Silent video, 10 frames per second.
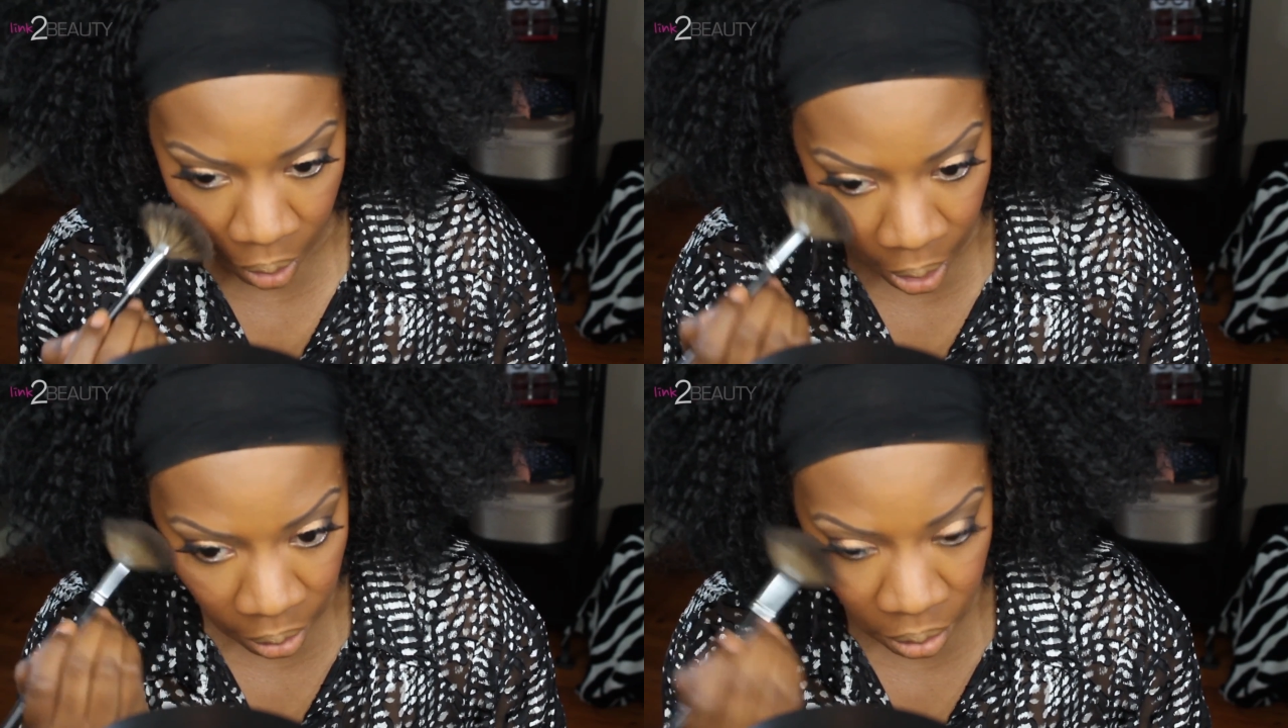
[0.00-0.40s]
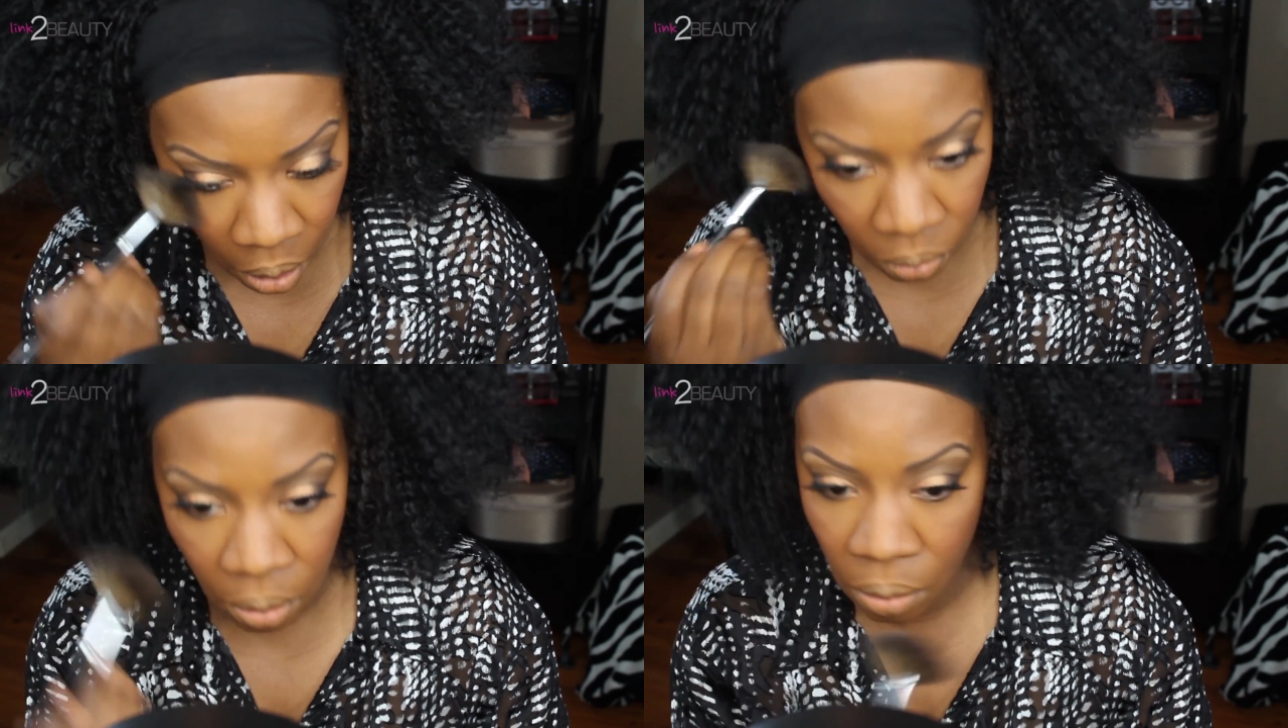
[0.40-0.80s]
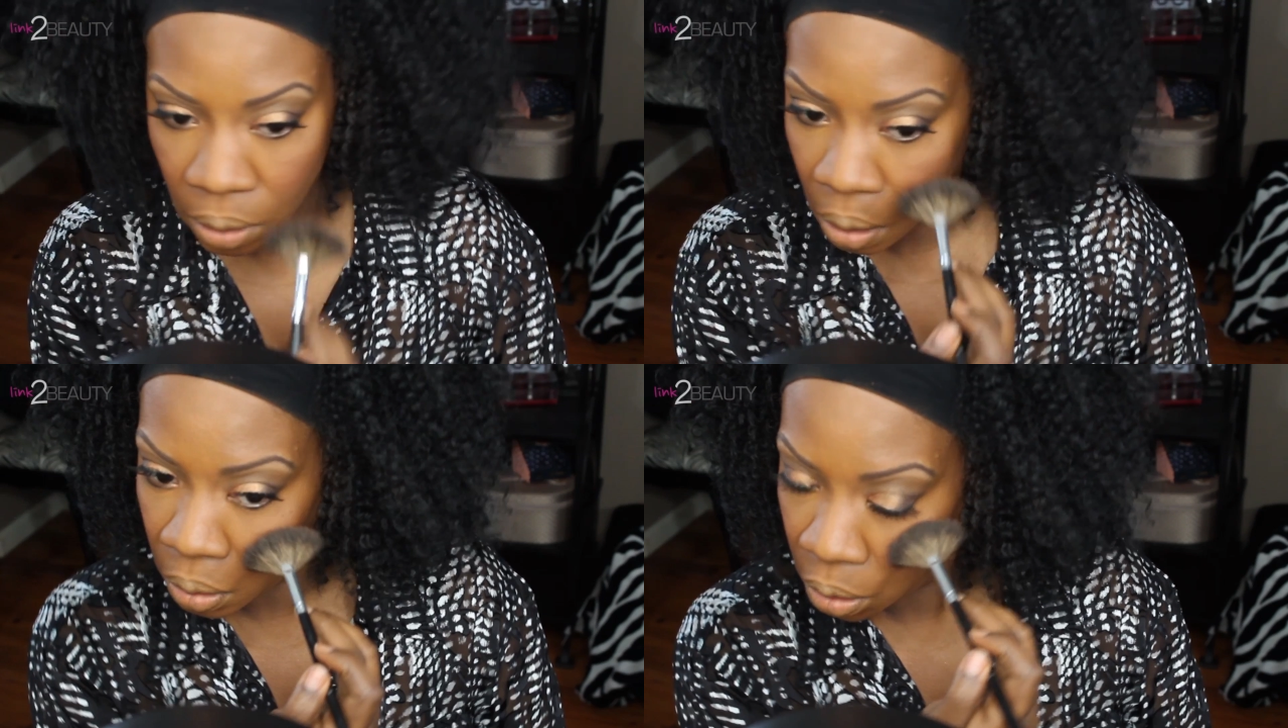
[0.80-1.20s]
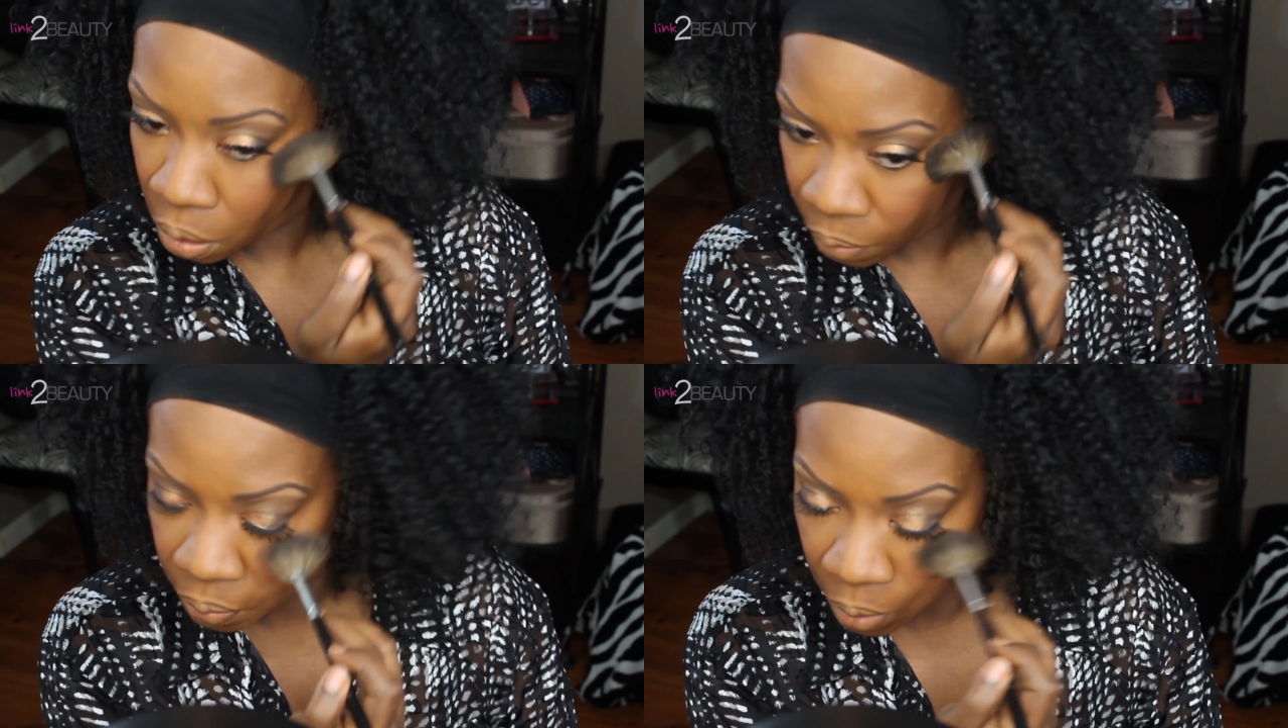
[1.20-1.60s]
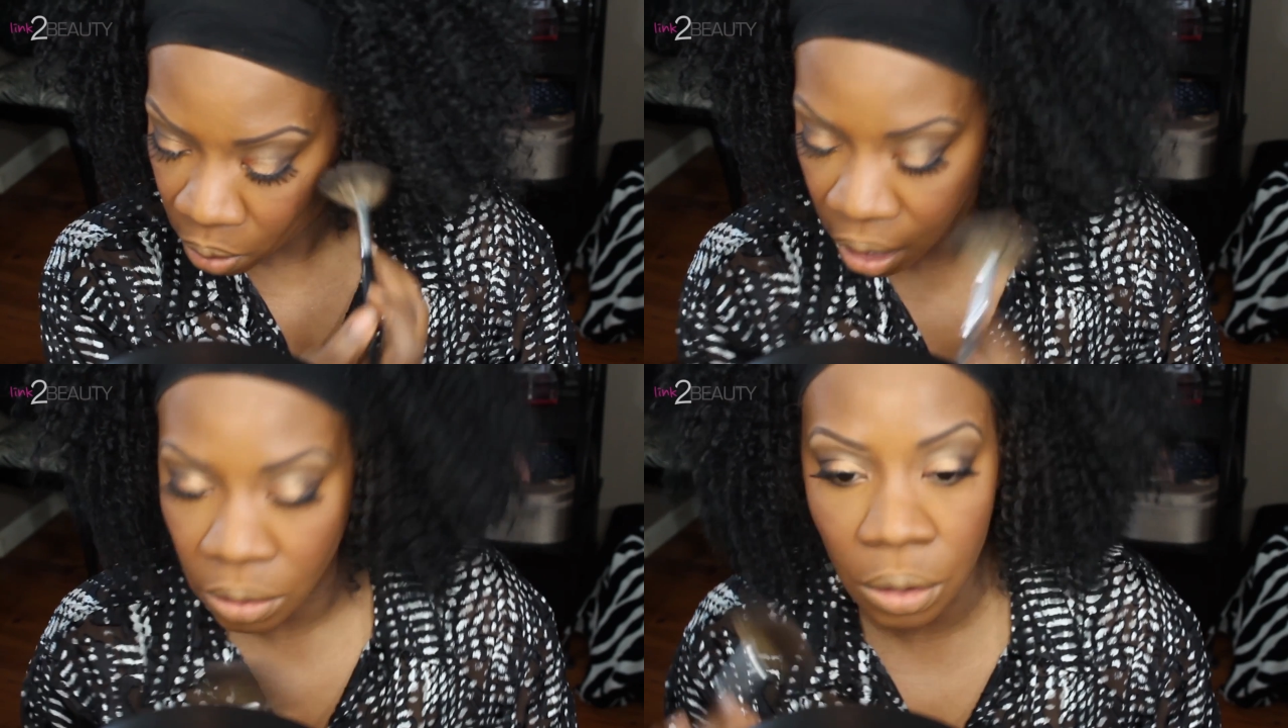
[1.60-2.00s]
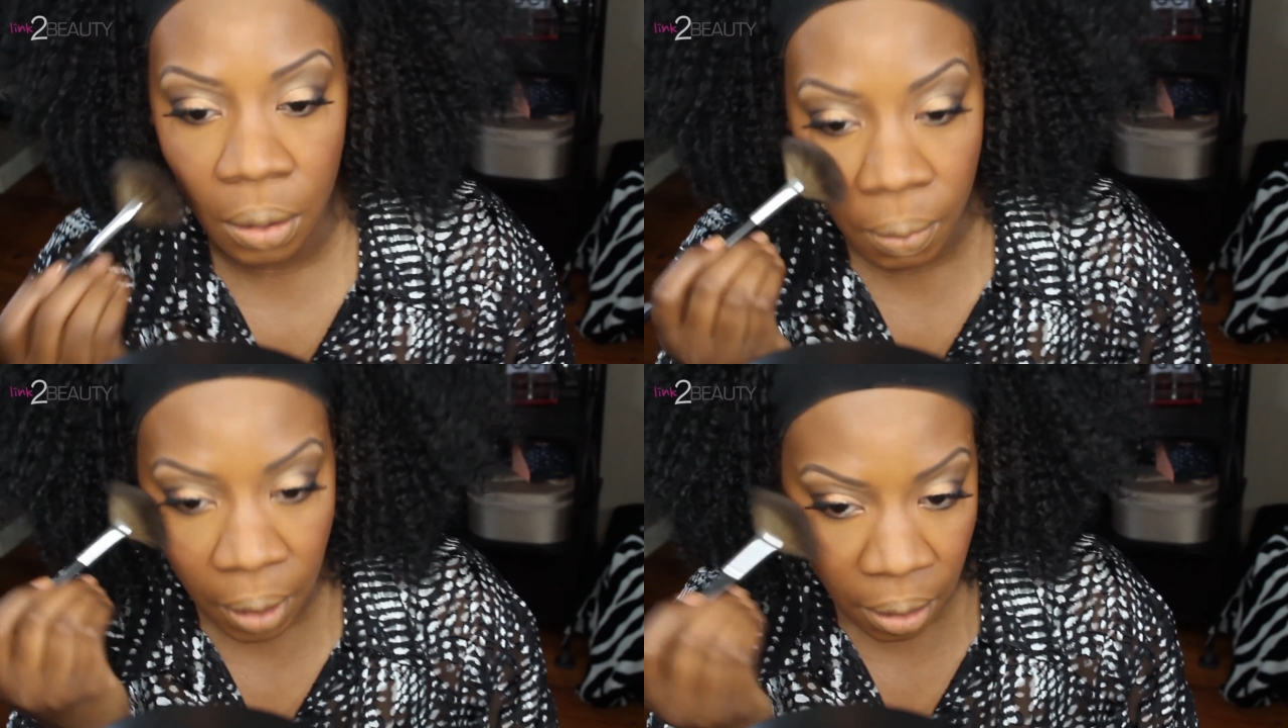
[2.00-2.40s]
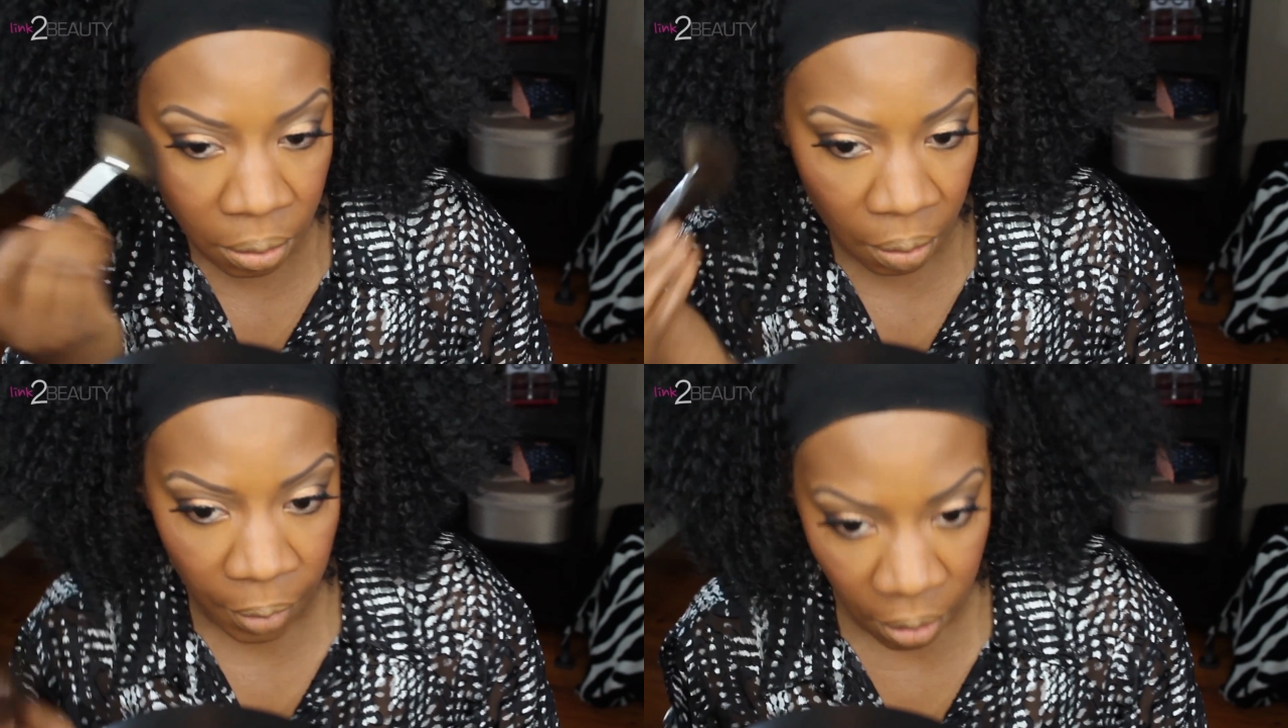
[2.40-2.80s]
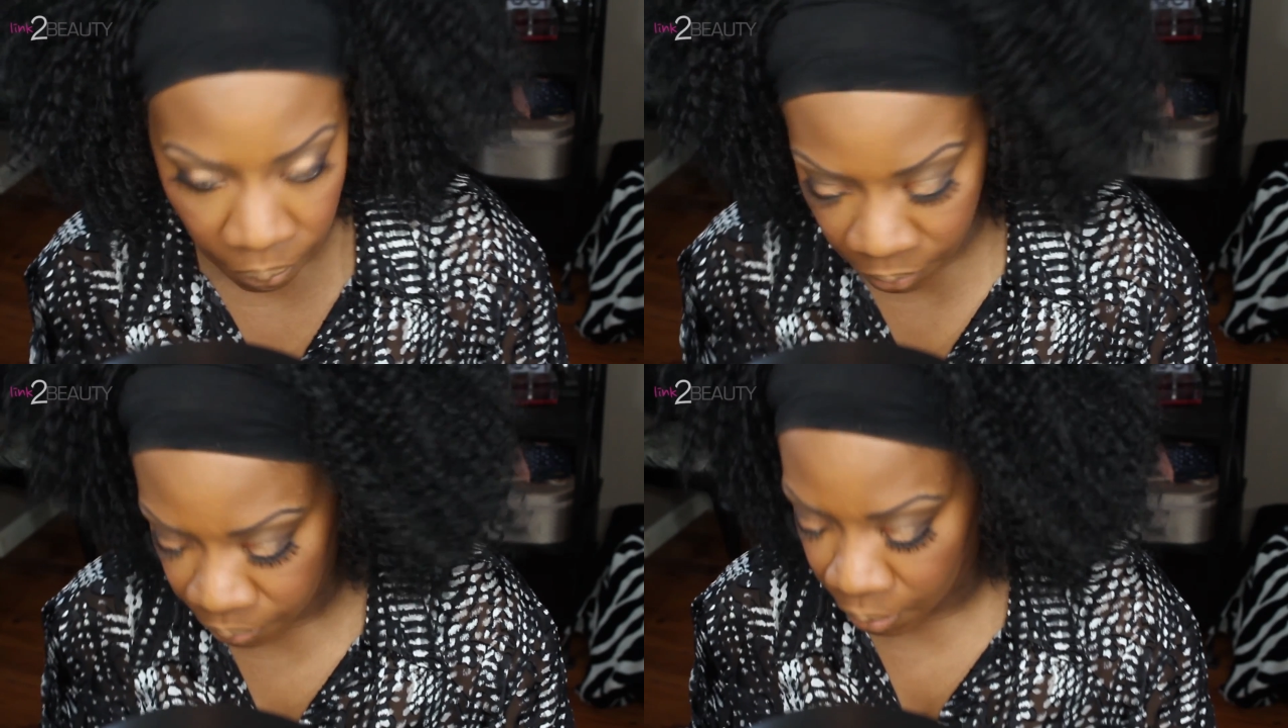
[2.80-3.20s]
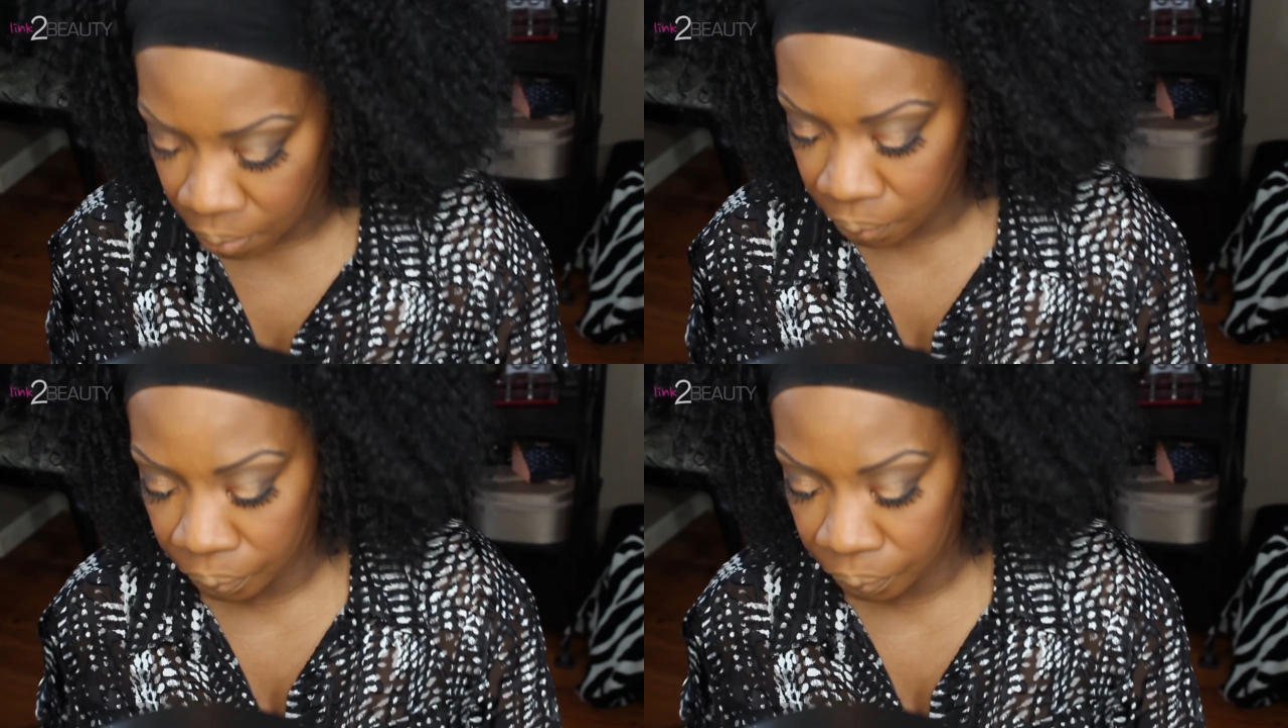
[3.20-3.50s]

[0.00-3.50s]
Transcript: I don't use it on the Cupid's bow. I'll show you what I use on my Cupid's bow.